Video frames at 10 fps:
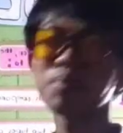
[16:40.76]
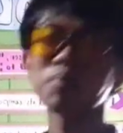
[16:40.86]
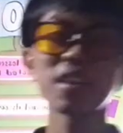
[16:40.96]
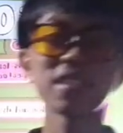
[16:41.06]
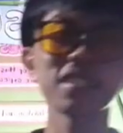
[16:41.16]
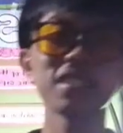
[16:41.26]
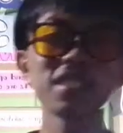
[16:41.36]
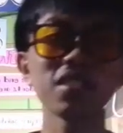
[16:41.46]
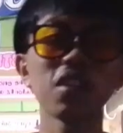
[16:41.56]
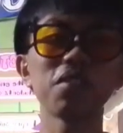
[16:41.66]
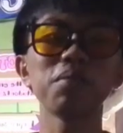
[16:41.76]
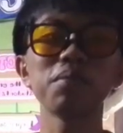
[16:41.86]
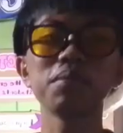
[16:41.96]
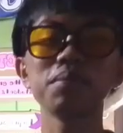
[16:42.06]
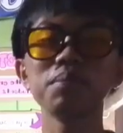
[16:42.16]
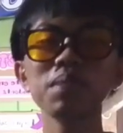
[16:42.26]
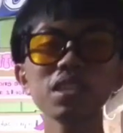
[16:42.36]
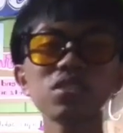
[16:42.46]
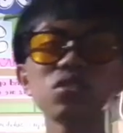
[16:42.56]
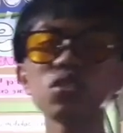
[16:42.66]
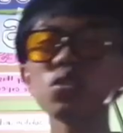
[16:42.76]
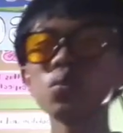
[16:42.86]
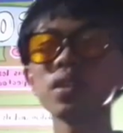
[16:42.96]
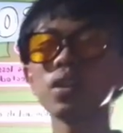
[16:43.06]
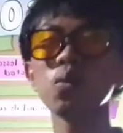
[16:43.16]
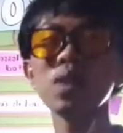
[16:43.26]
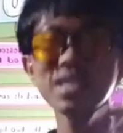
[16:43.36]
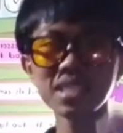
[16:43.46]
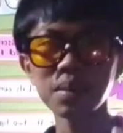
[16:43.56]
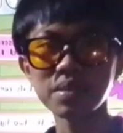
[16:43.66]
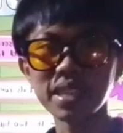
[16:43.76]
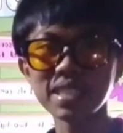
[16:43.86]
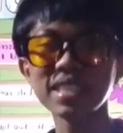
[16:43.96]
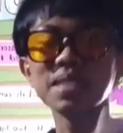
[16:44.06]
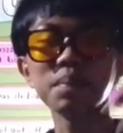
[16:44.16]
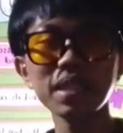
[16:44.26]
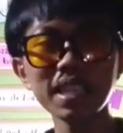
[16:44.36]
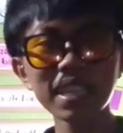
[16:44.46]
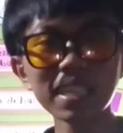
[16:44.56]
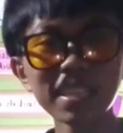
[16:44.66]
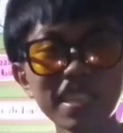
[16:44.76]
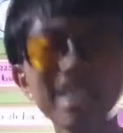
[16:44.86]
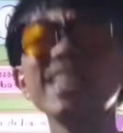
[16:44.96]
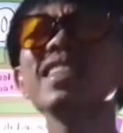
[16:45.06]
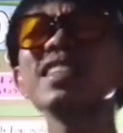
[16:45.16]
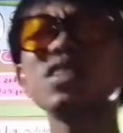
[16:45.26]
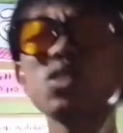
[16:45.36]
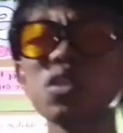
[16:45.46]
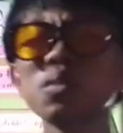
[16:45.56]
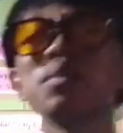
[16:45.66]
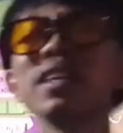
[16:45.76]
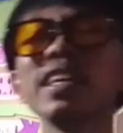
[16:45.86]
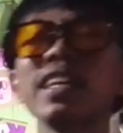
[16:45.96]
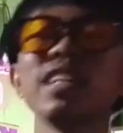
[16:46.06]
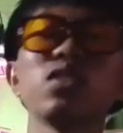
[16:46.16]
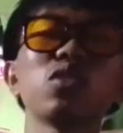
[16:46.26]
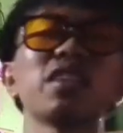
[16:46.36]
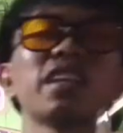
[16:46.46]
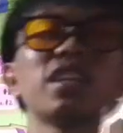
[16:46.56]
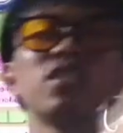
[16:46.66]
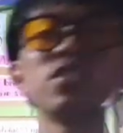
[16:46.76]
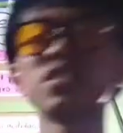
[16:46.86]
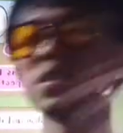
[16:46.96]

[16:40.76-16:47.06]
a process of mixture where one substance is being dissolved into another